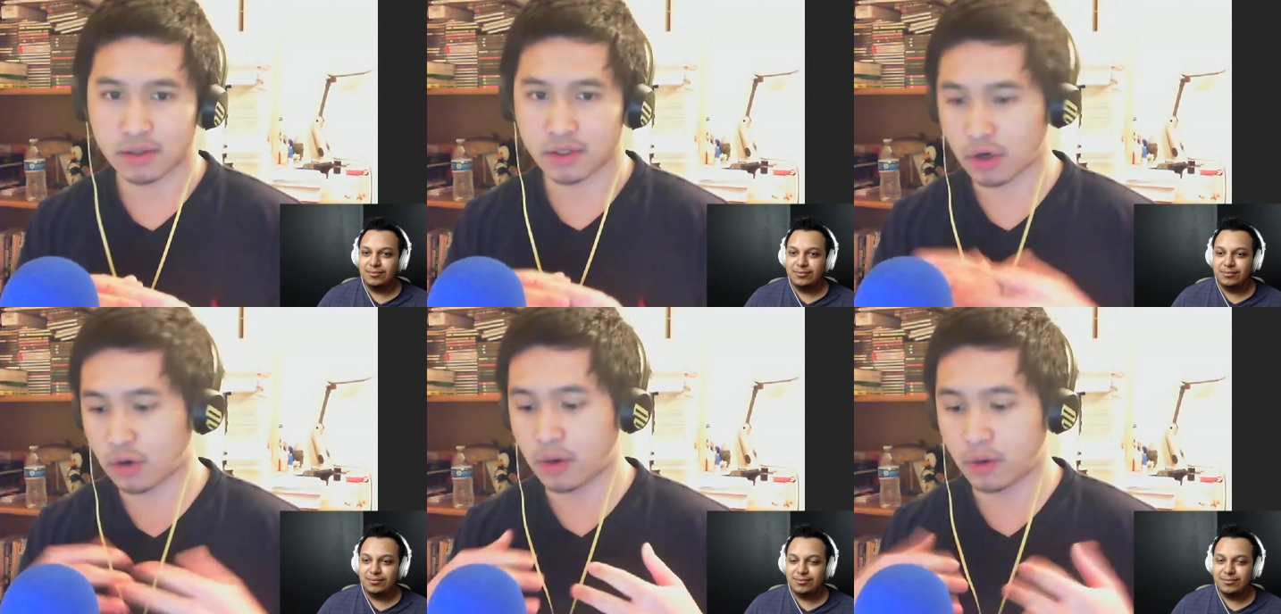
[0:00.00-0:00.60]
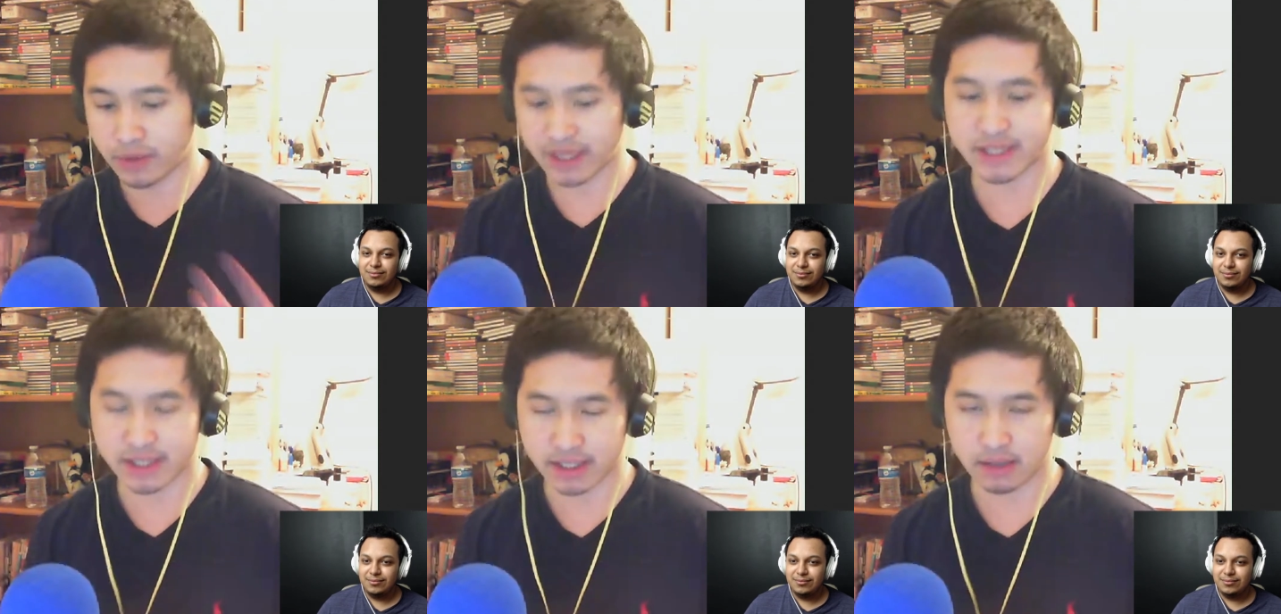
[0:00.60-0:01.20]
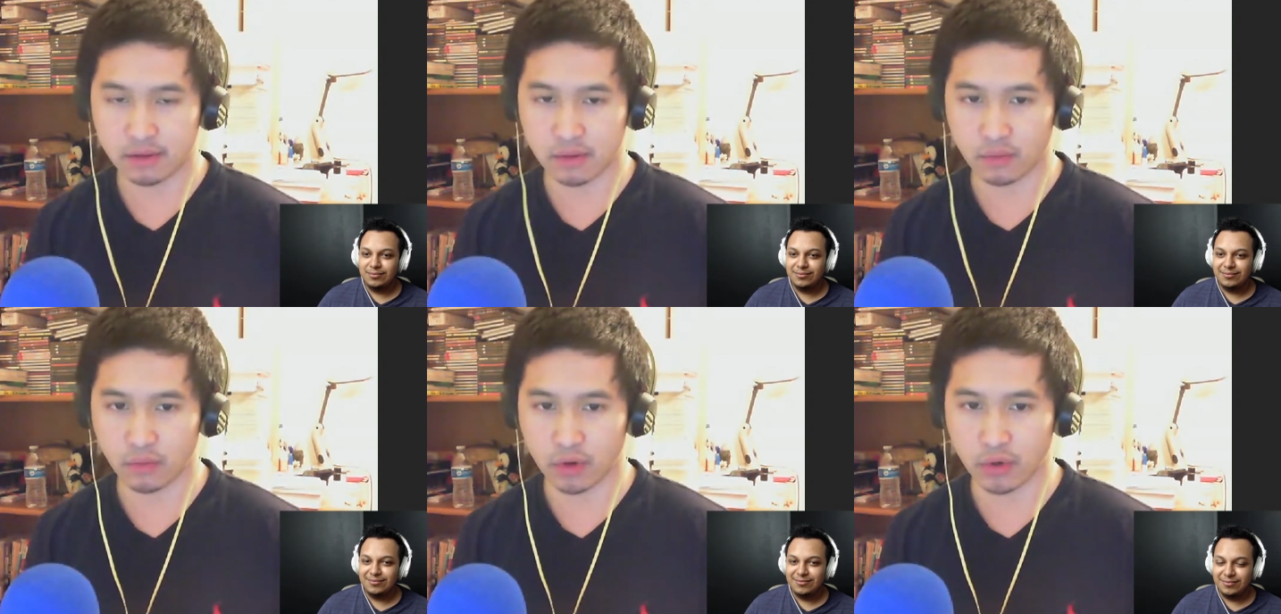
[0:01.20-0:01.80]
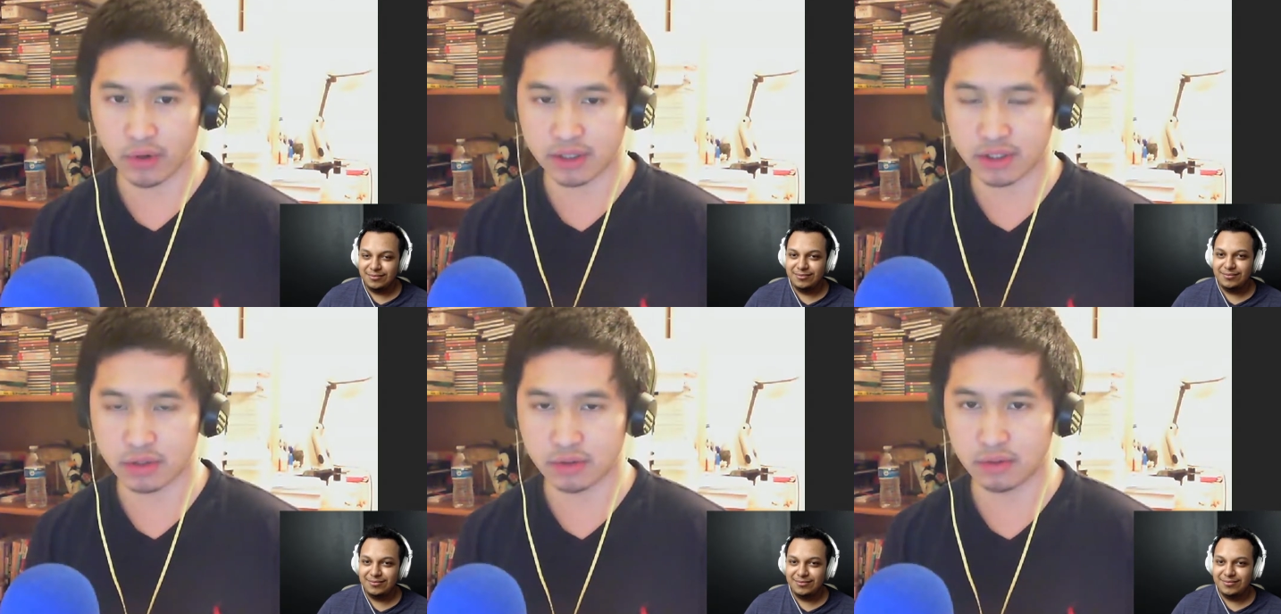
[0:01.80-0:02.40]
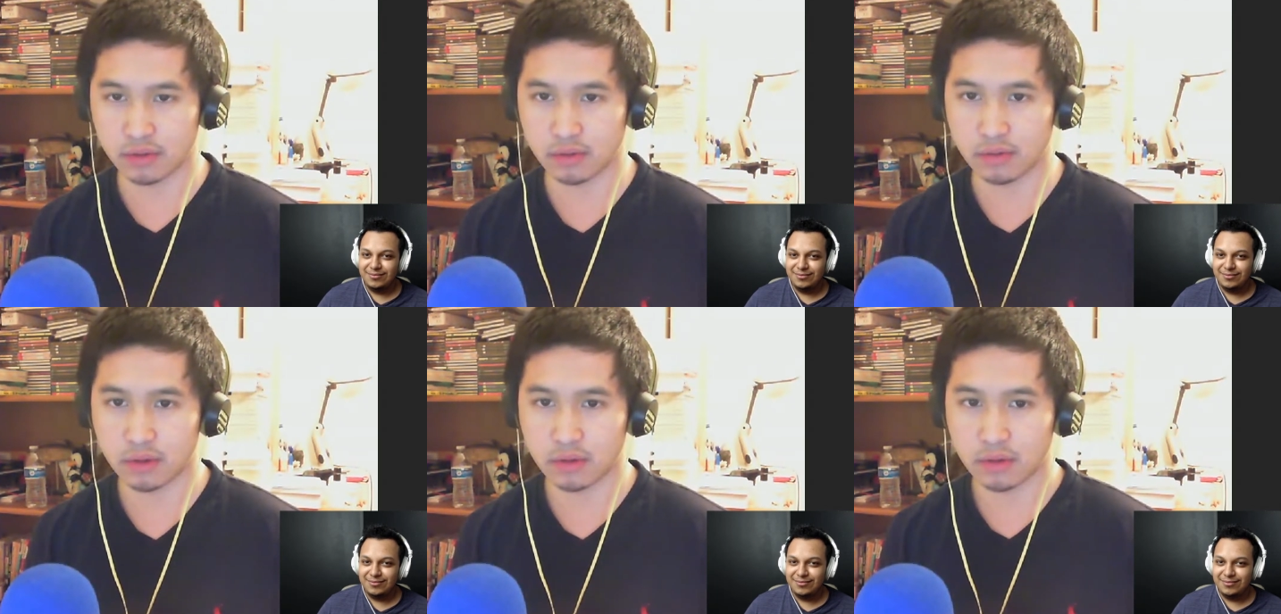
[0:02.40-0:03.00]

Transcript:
Speaker 1: So, uh, with that said, we're going to